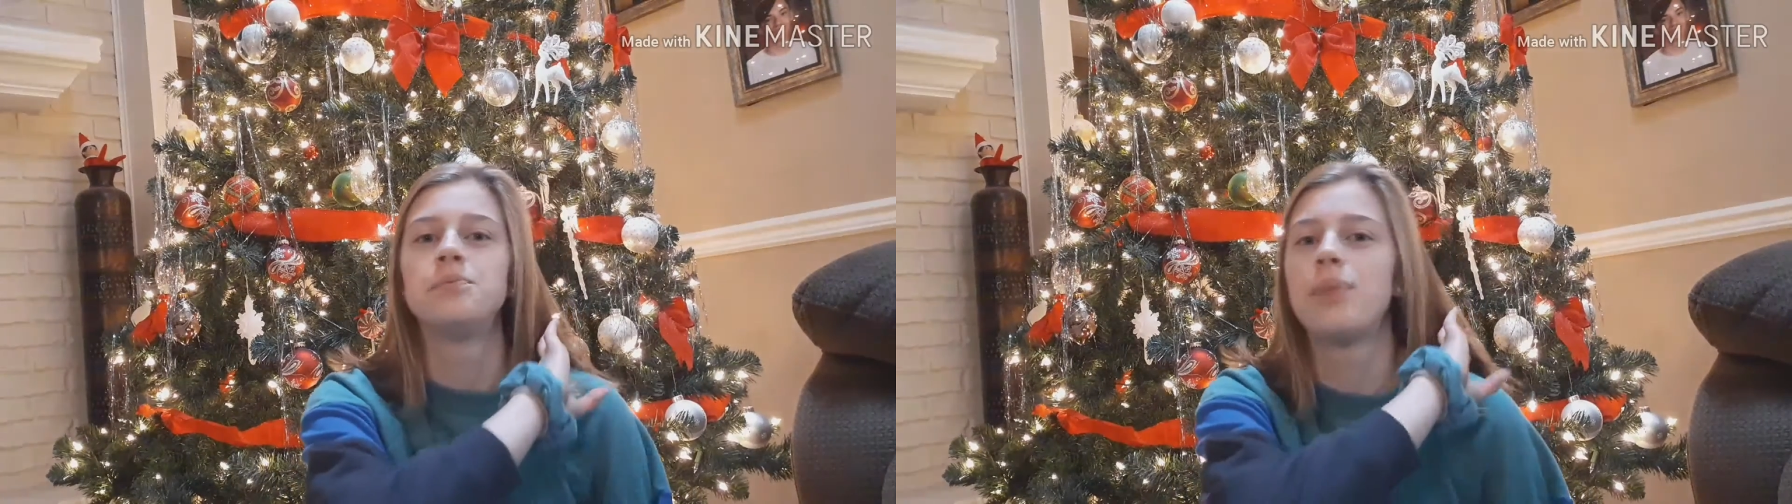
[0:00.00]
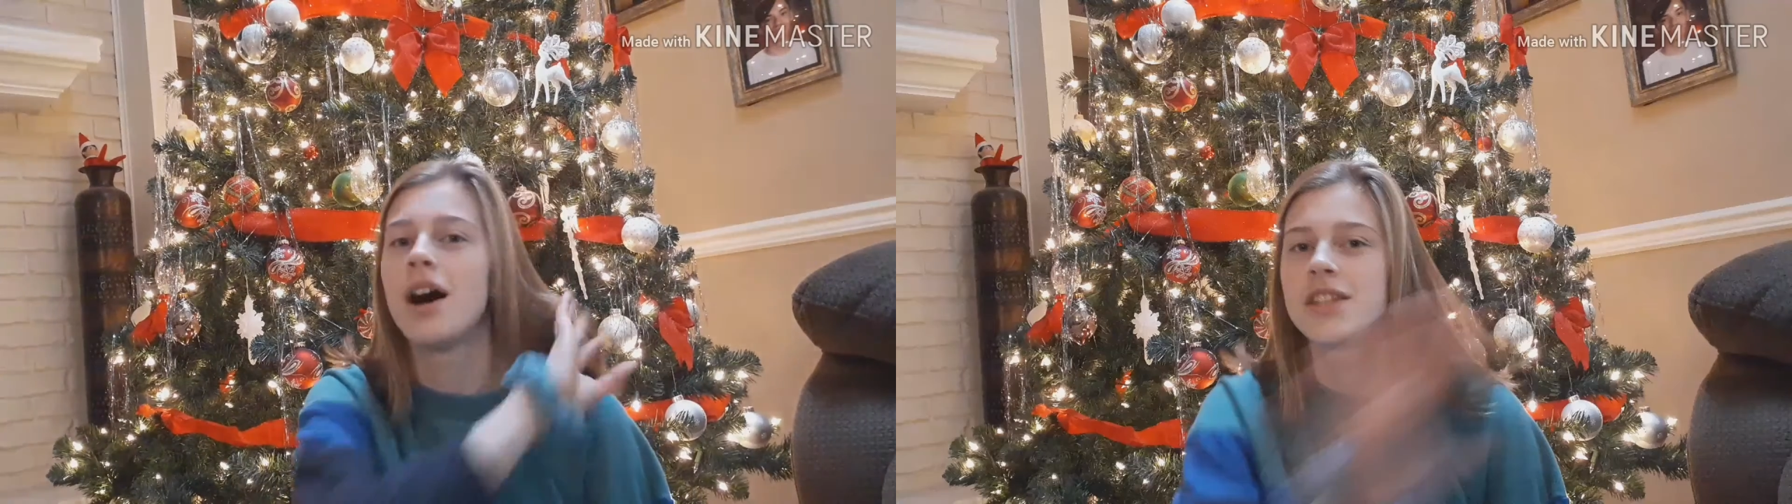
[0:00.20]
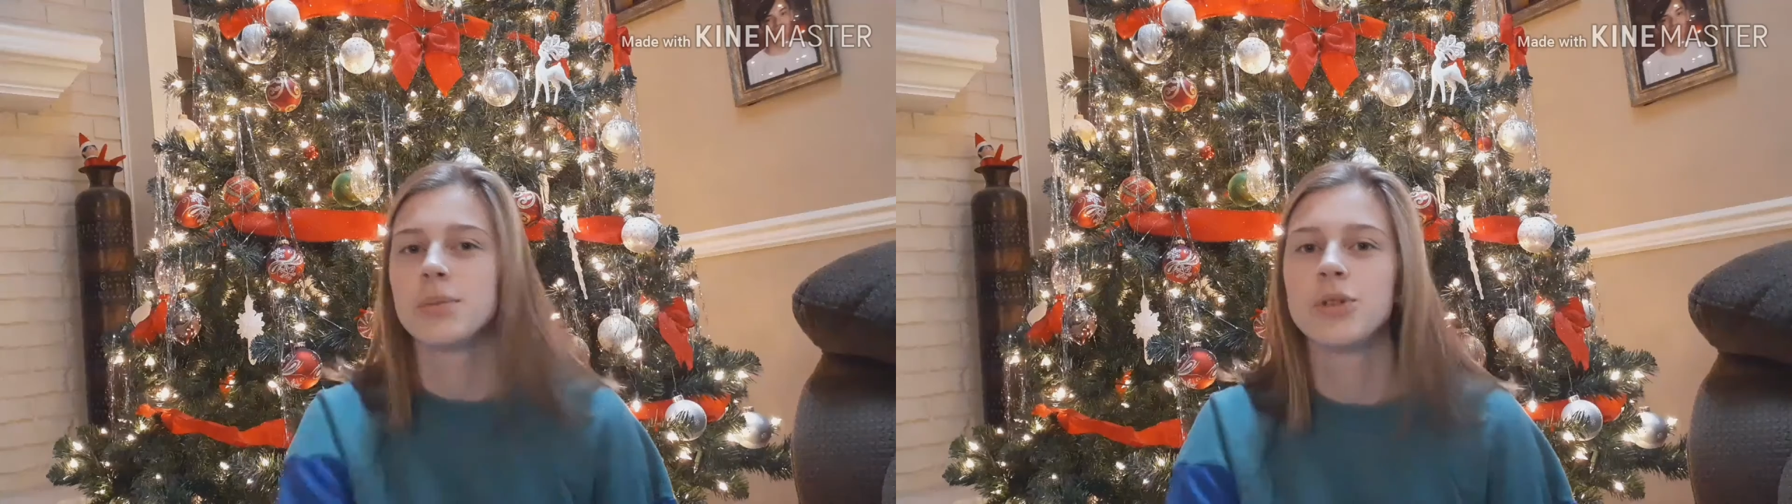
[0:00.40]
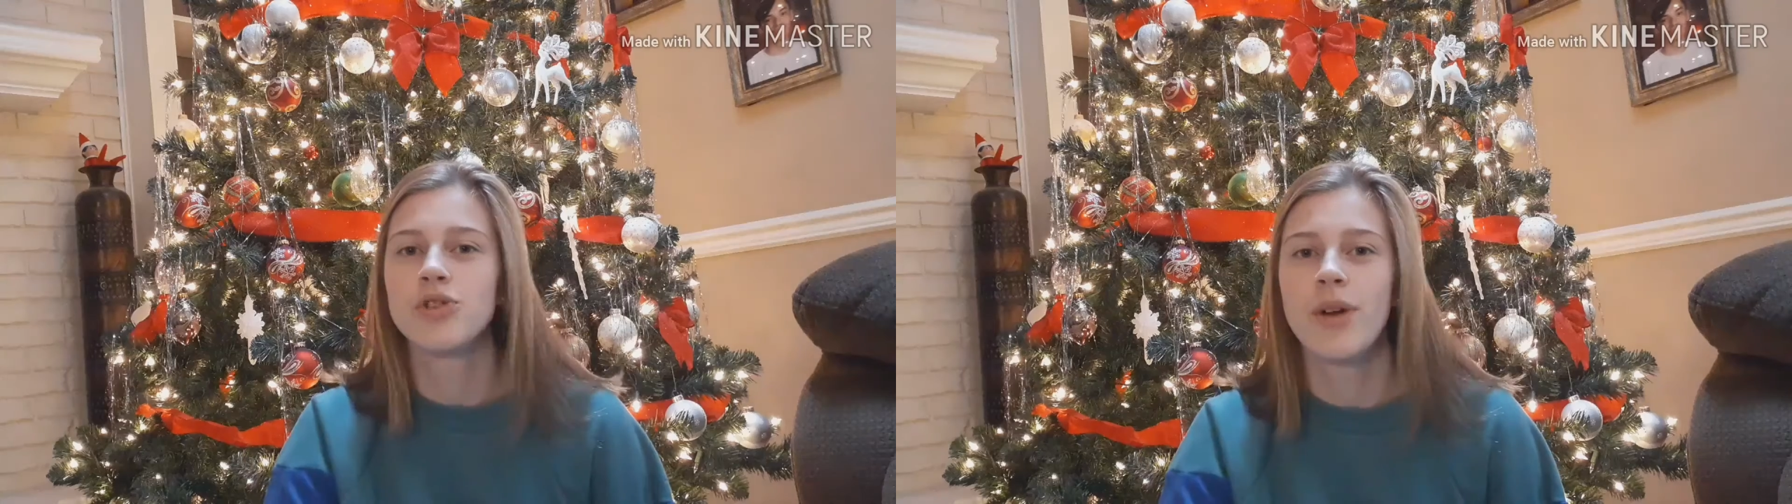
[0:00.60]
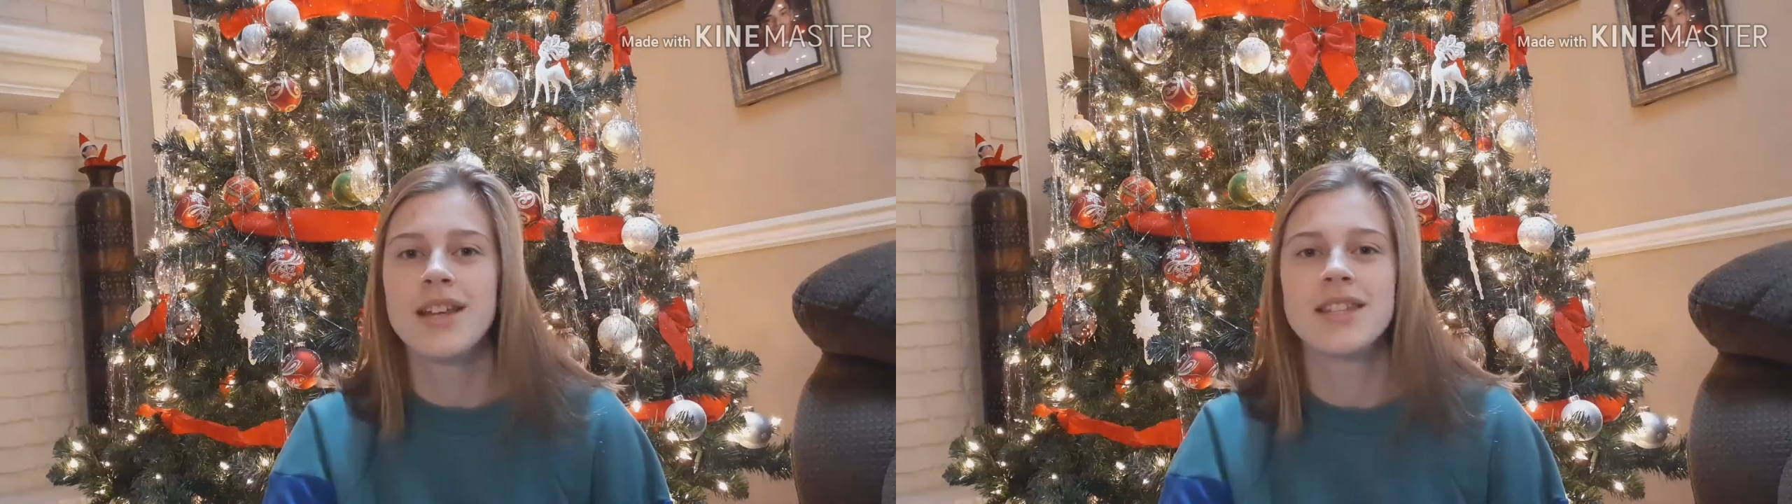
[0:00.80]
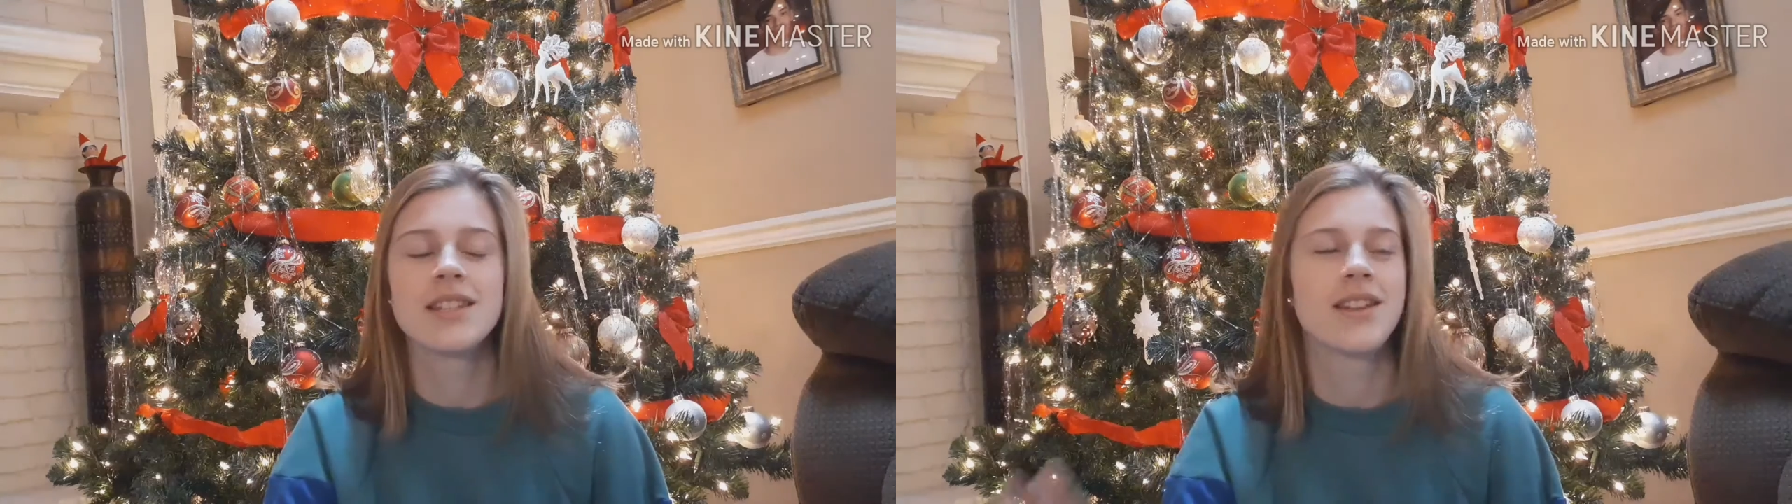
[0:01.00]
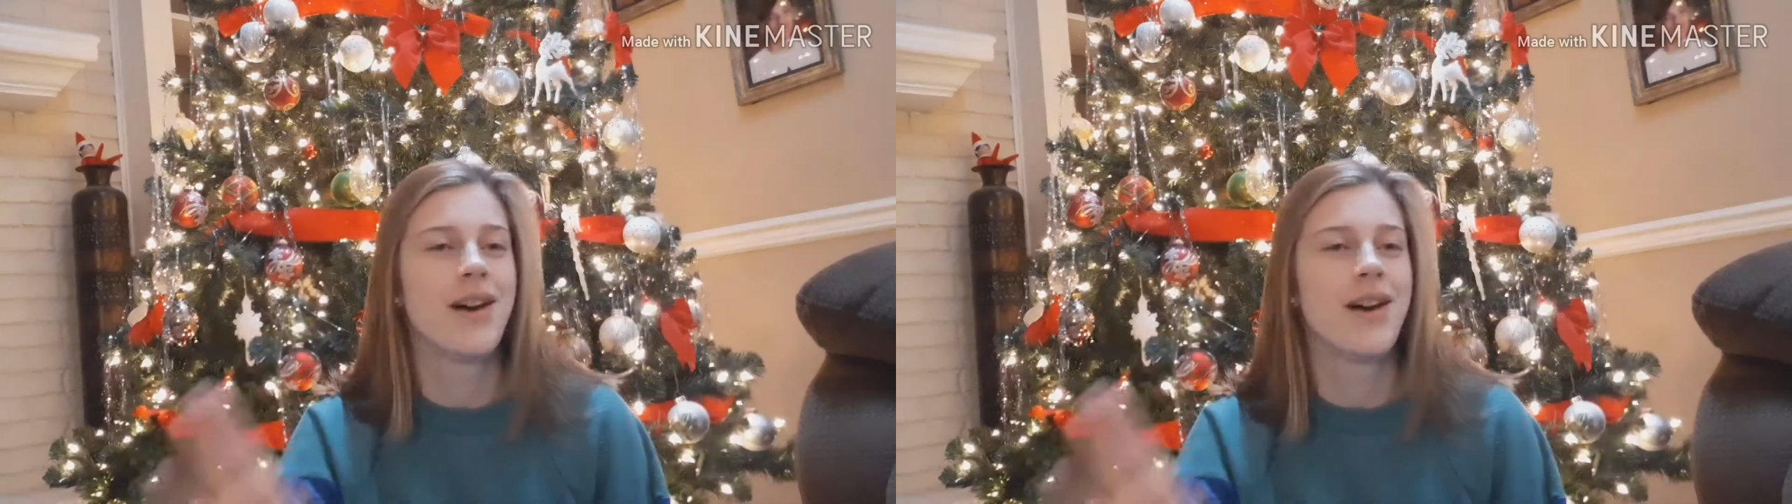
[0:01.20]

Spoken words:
possible traces